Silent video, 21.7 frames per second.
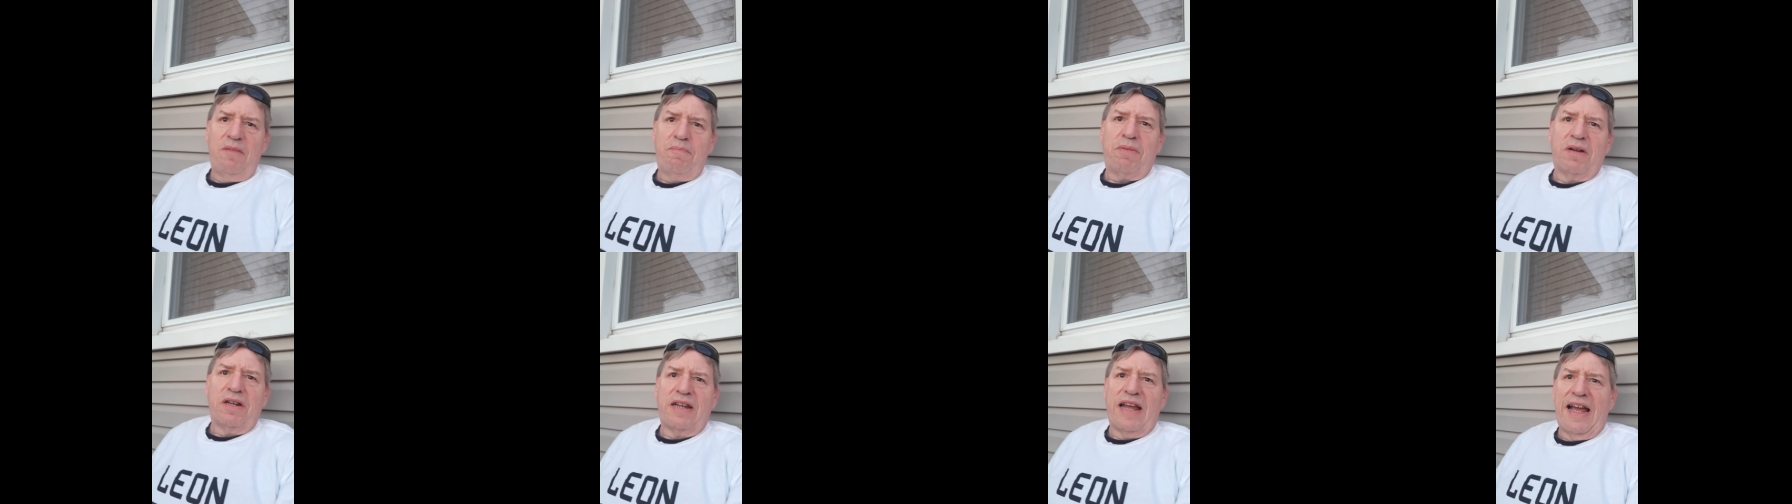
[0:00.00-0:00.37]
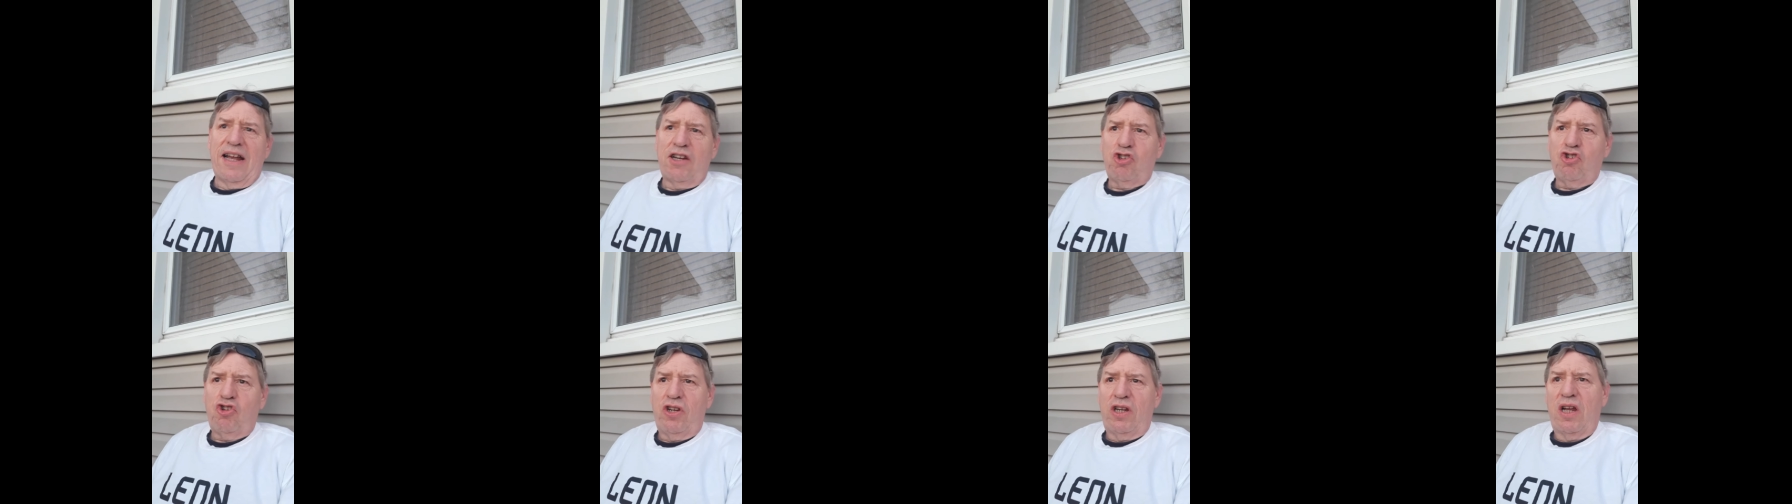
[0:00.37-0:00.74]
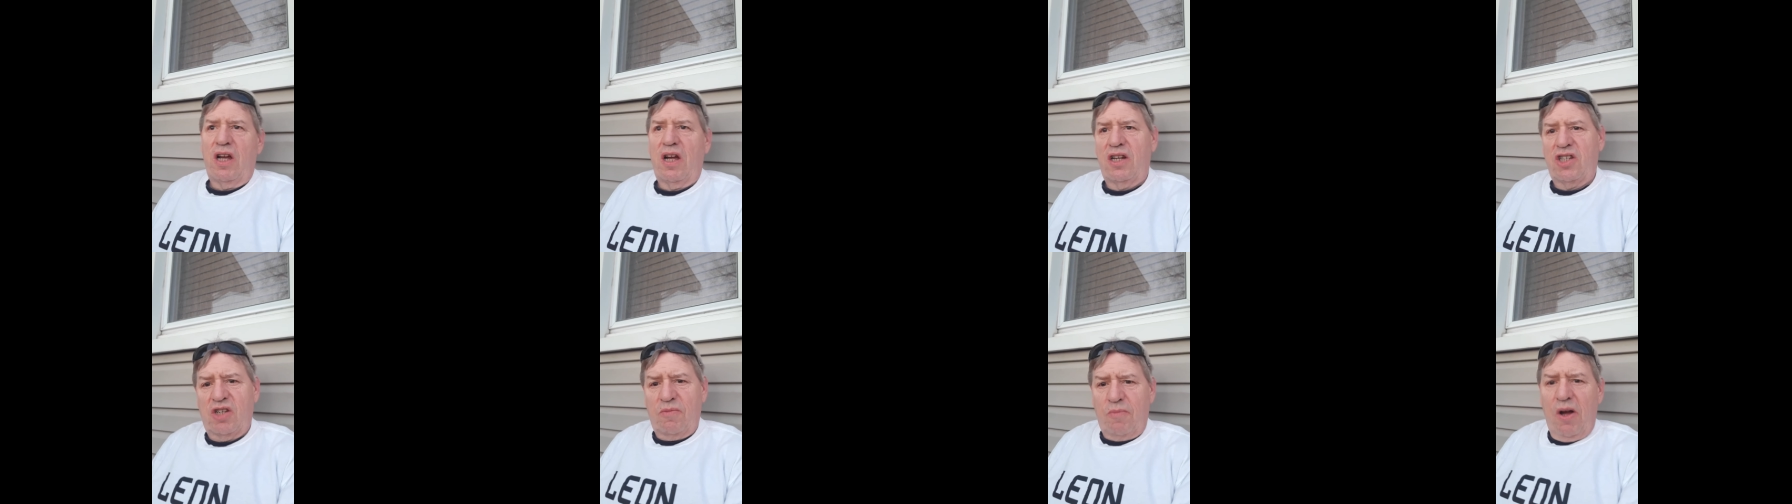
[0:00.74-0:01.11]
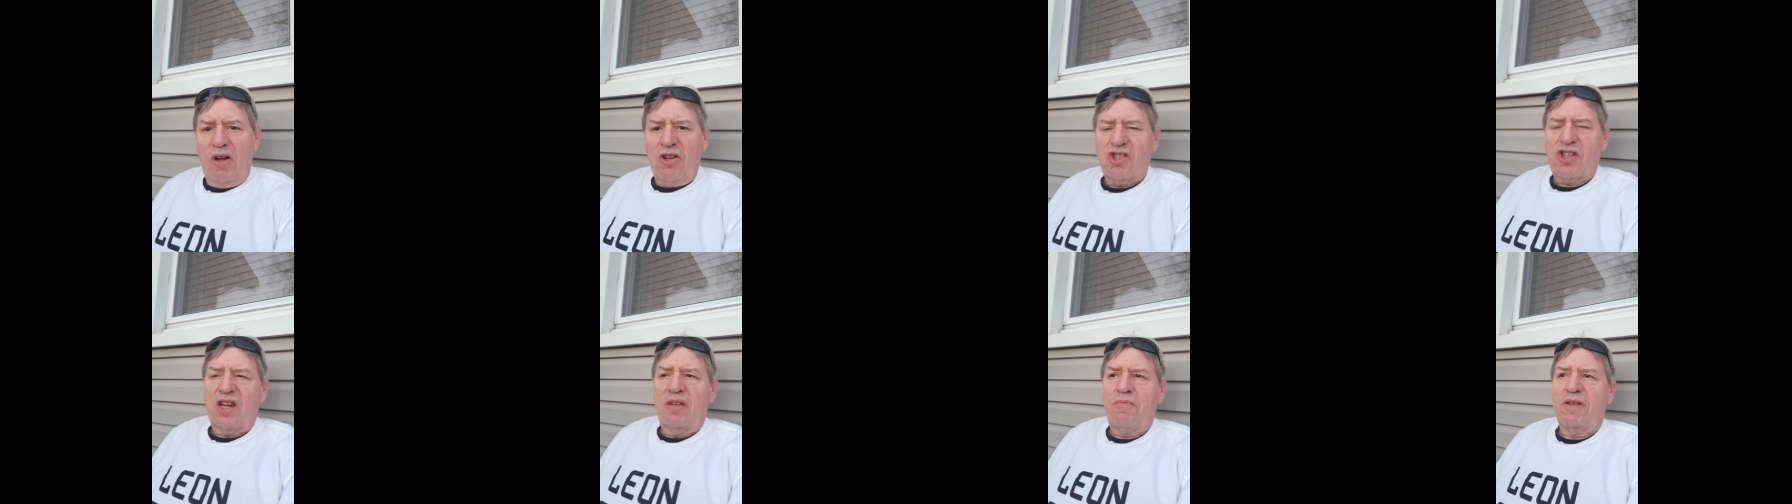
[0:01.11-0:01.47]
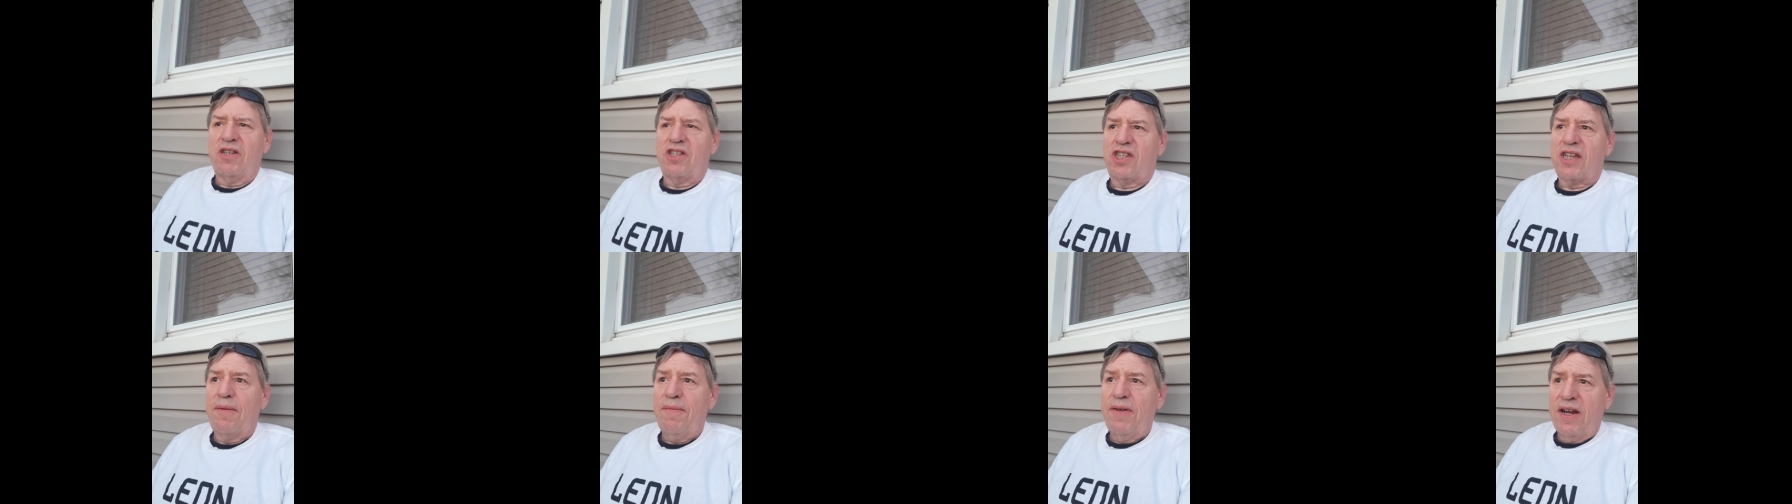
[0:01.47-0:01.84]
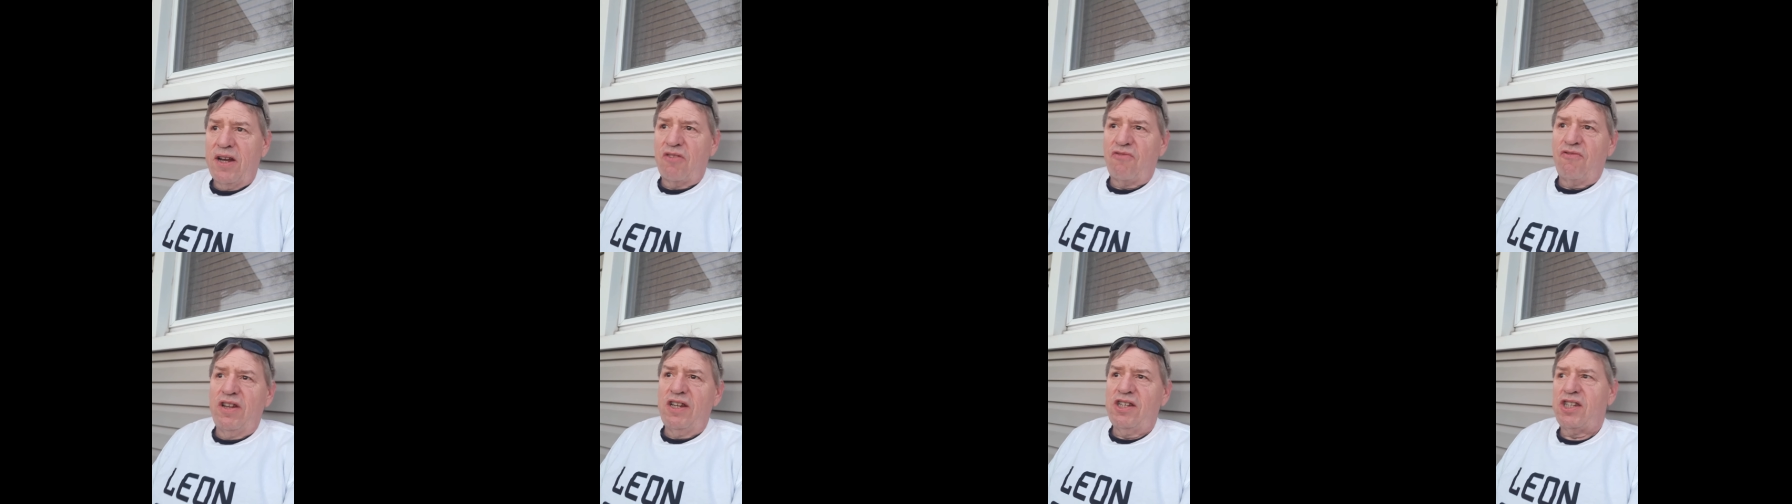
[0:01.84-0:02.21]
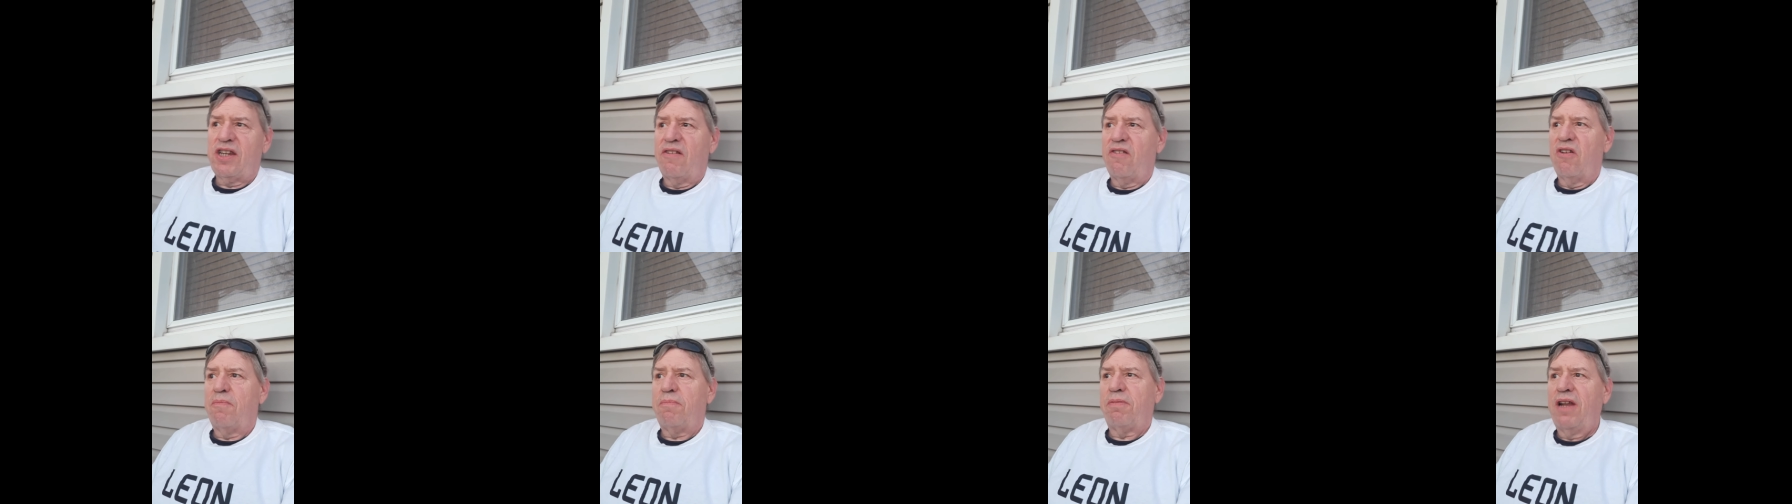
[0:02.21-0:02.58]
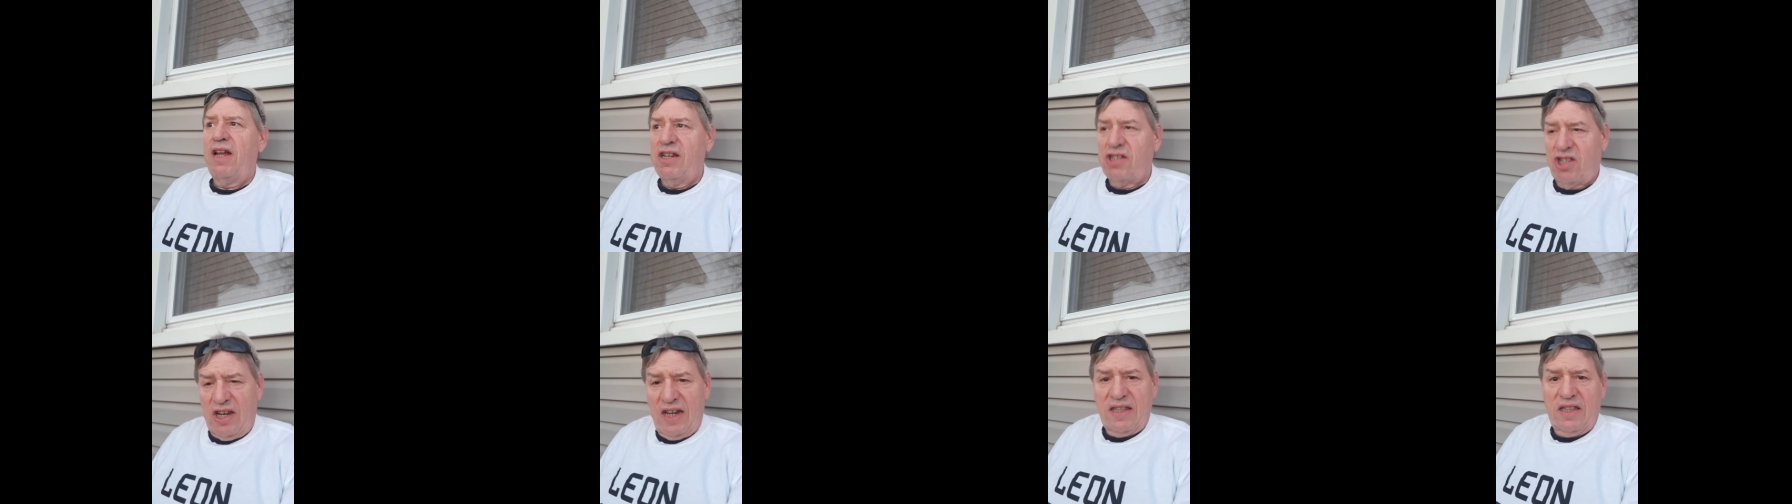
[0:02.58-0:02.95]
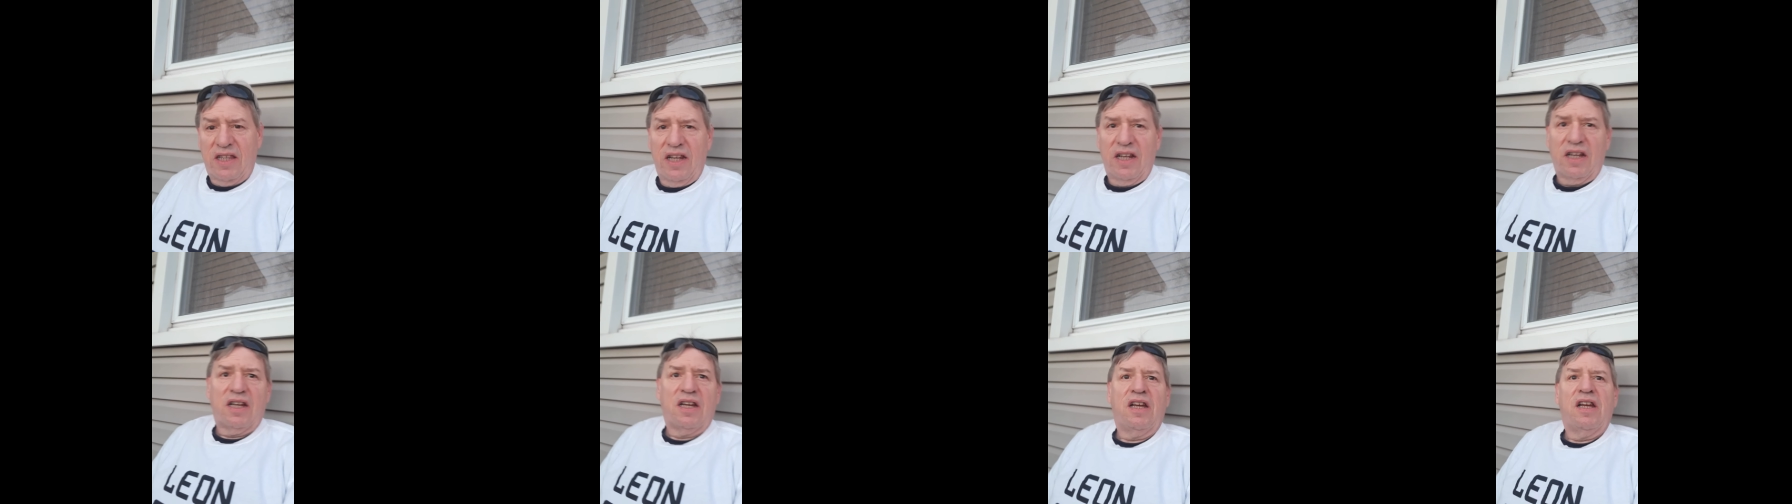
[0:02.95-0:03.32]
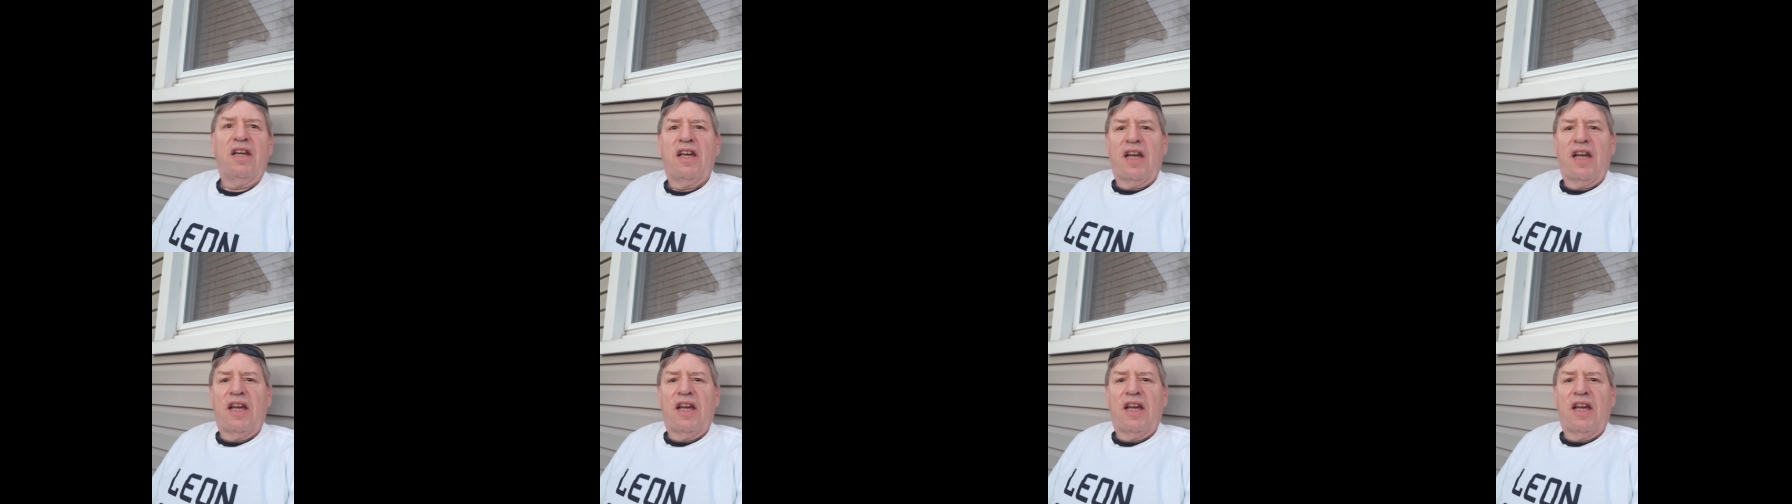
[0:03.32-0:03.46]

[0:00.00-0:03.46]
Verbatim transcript: but actually uh, tomorrow is going to be 70 degrees here, plus, I think,